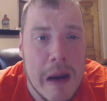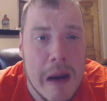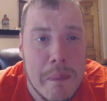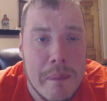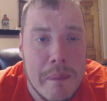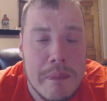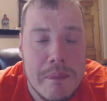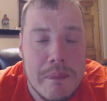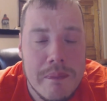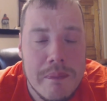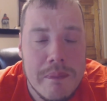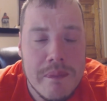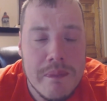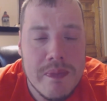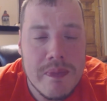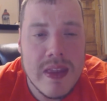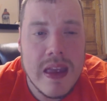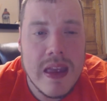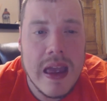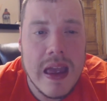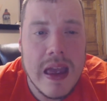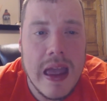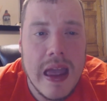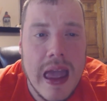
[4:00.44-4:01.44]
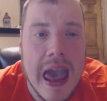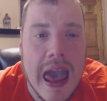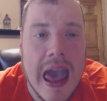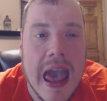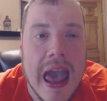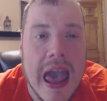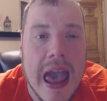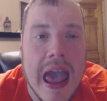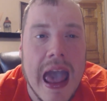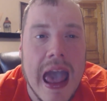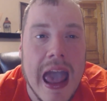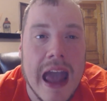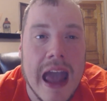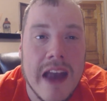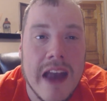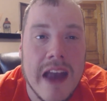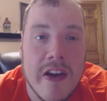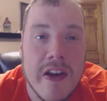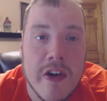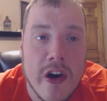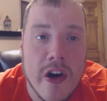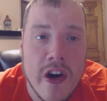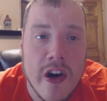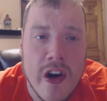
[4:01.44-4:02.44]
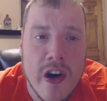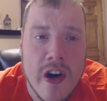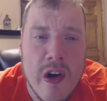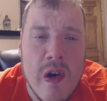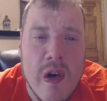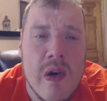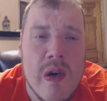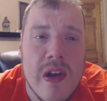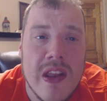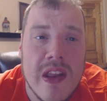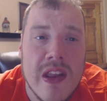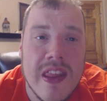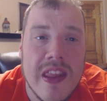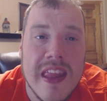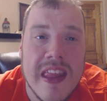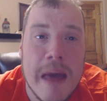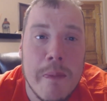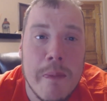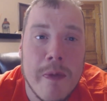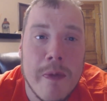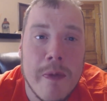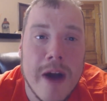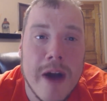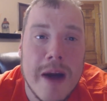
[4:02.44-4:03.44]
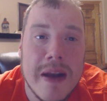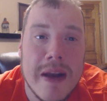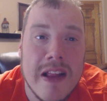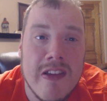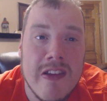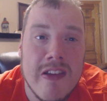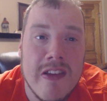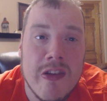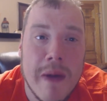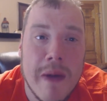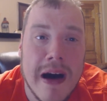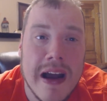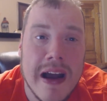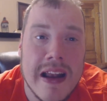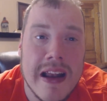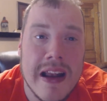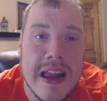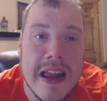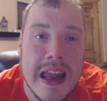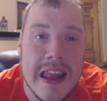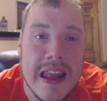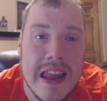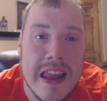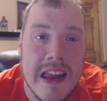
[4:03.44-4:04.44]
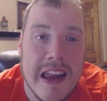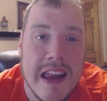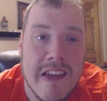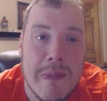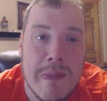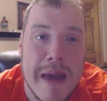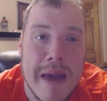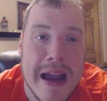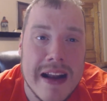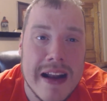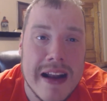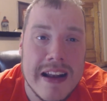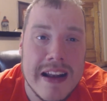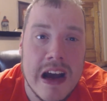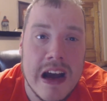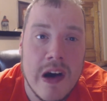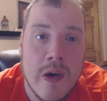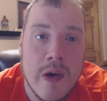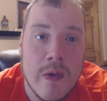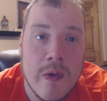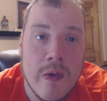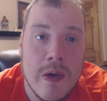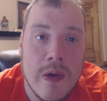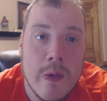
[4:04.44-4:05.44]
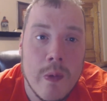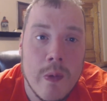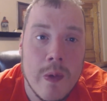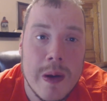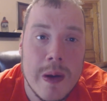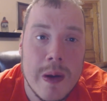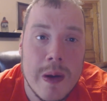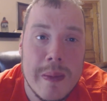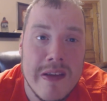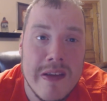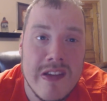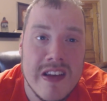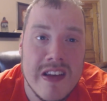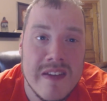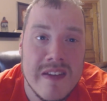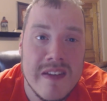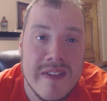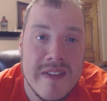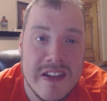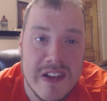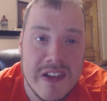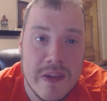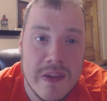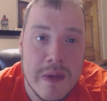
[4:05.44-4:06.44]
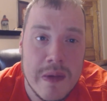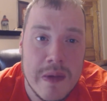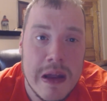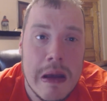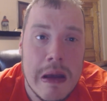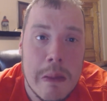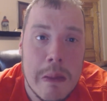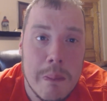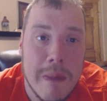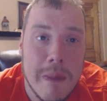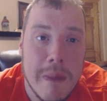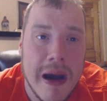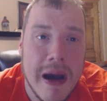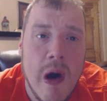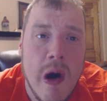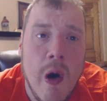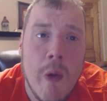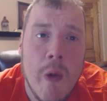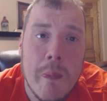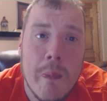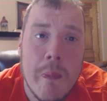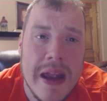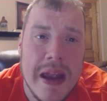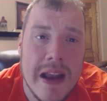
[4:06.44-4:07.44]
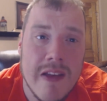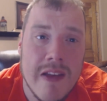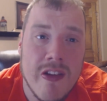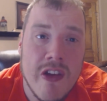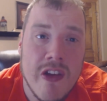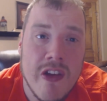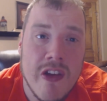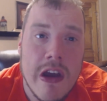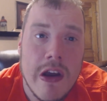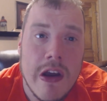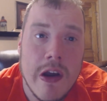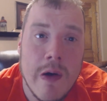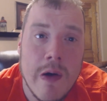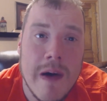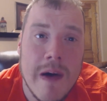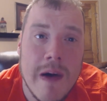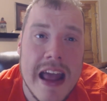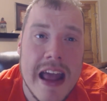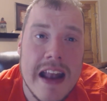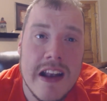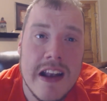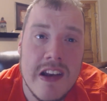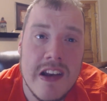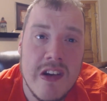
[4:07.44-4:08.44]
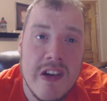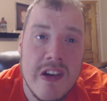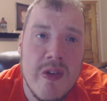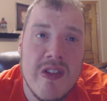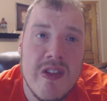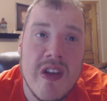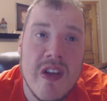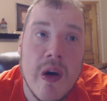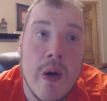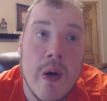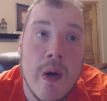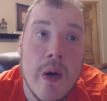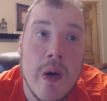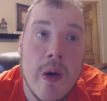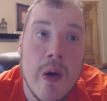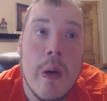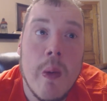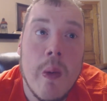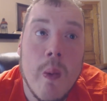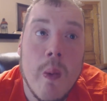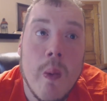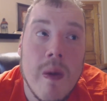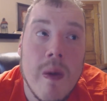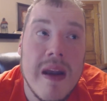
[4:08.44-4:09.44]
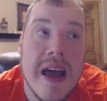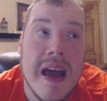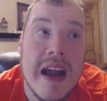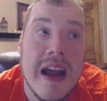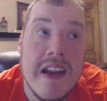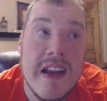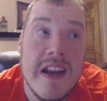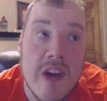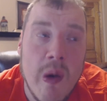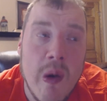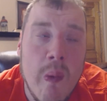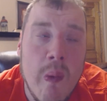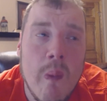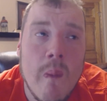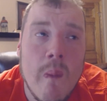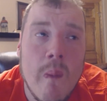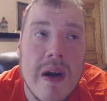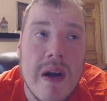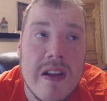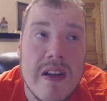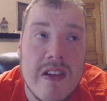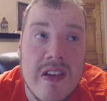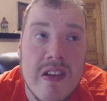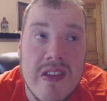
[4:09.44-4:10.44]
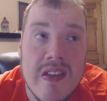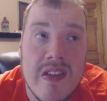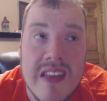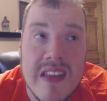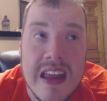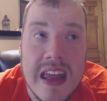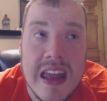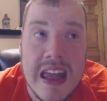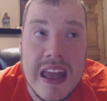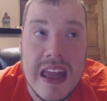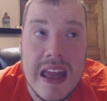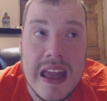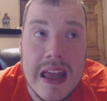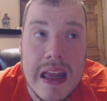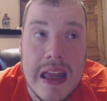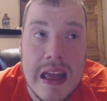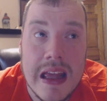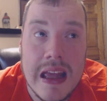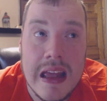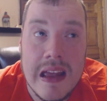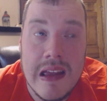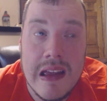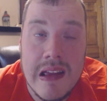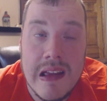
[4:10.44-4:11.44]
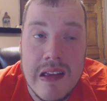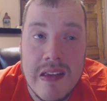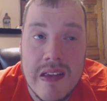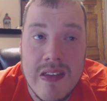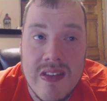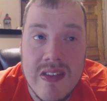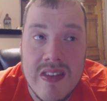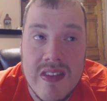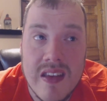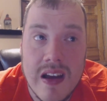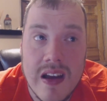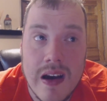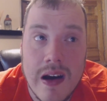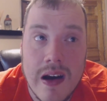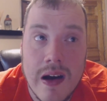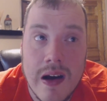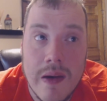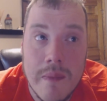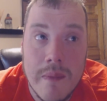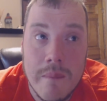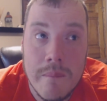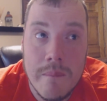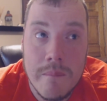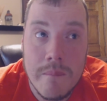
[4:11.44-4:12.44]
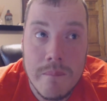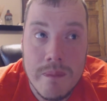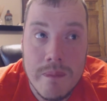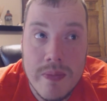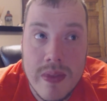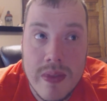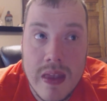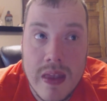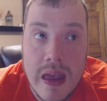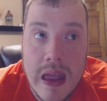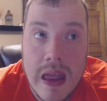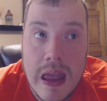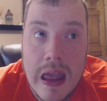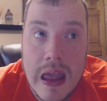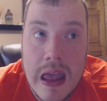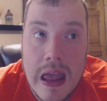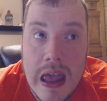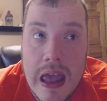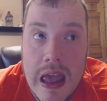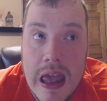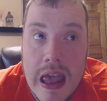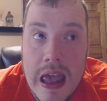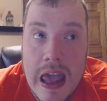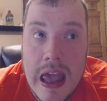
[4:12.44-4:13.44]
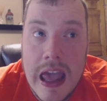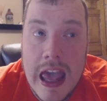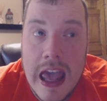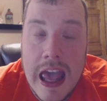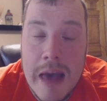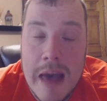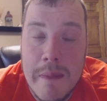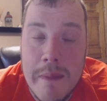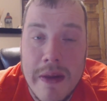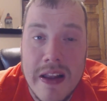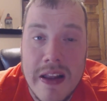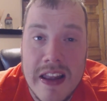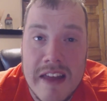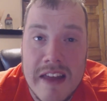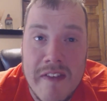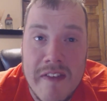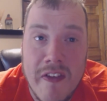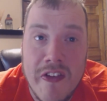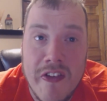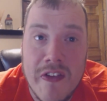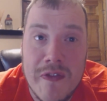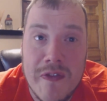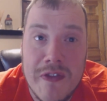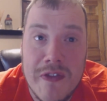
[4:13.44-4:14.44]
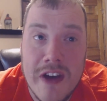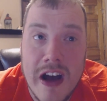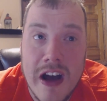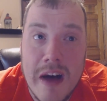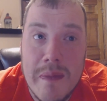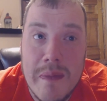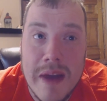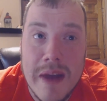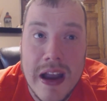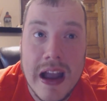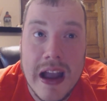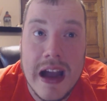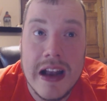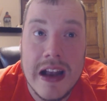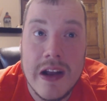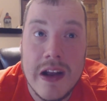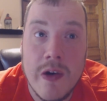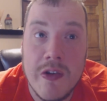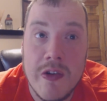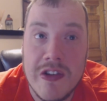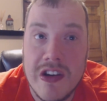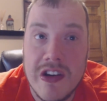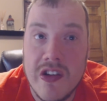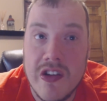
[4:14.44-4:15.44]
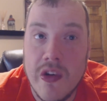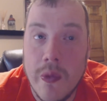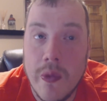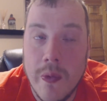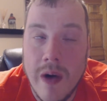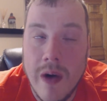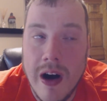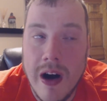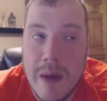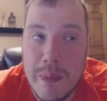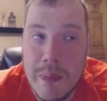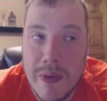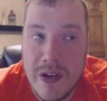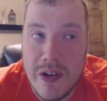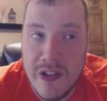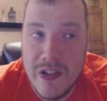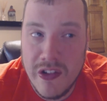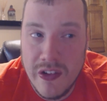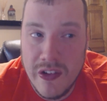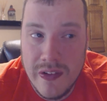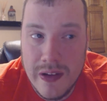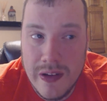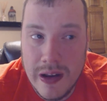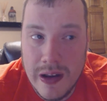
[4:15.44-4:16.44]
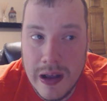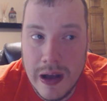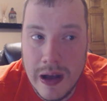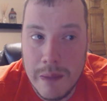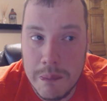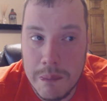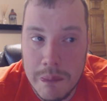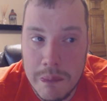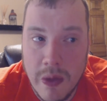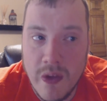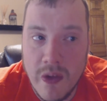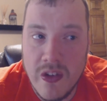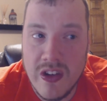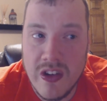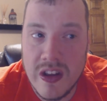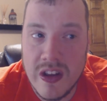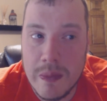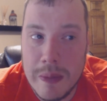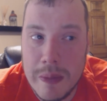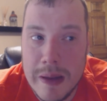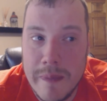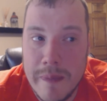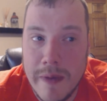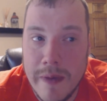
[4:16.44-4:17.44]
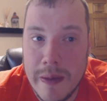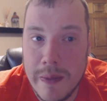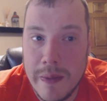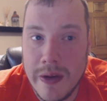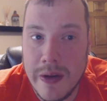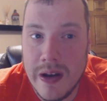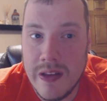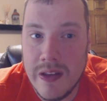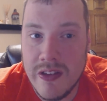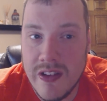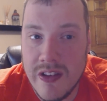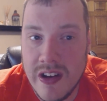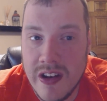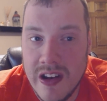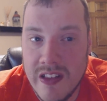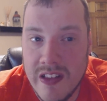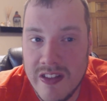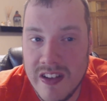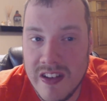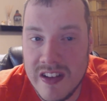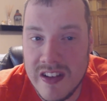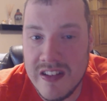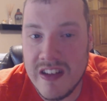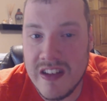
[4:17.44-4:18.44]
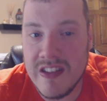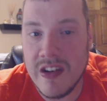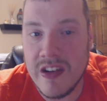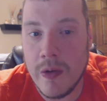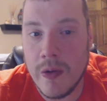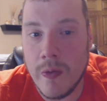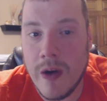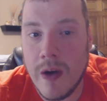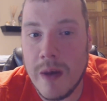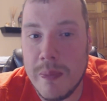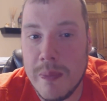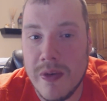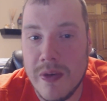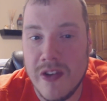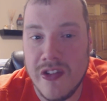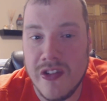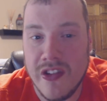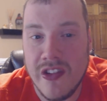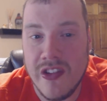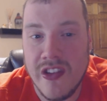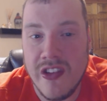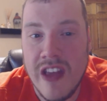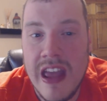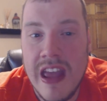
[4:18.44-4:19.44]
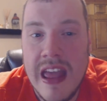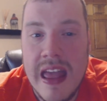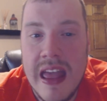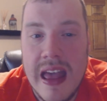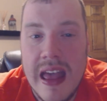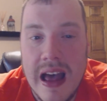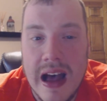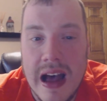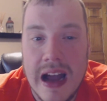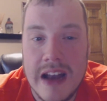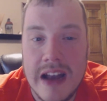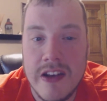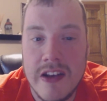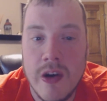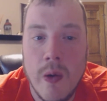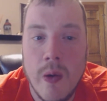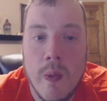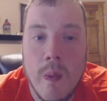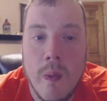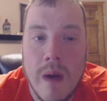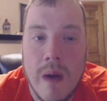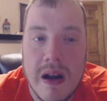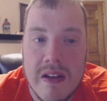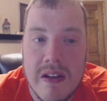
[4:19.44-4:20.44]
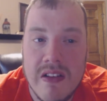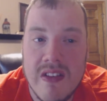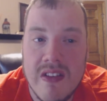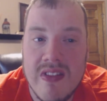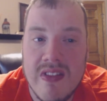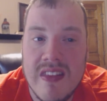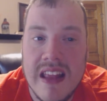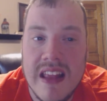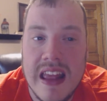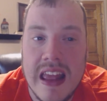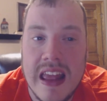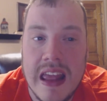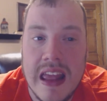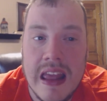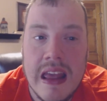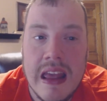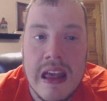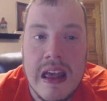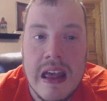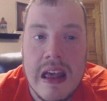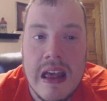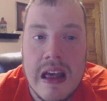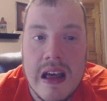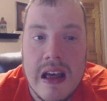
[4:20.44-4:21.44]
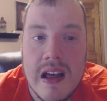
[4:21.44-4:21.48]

up and earn that prominent spot in the SmackDown women's division, by all means, go ahead and do so. What I don't want to see is Emma levels of jobbing. I know she's a Raw person. Most of the people I'm going to suggest are Raw persons. I don't want to see